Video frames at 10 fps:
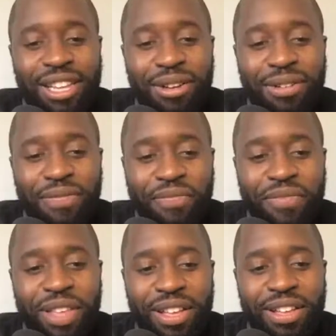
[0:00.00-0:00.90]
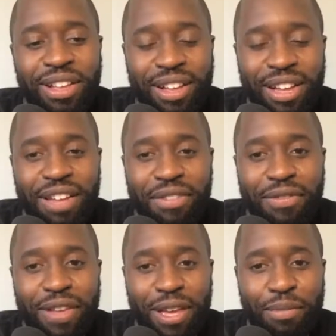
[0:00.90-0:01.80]
I'll have a
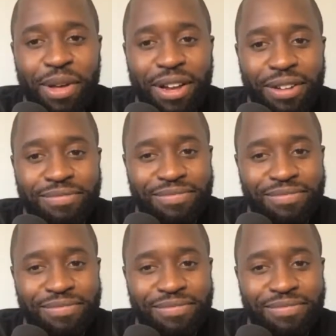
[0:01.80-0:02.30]
vegan burger.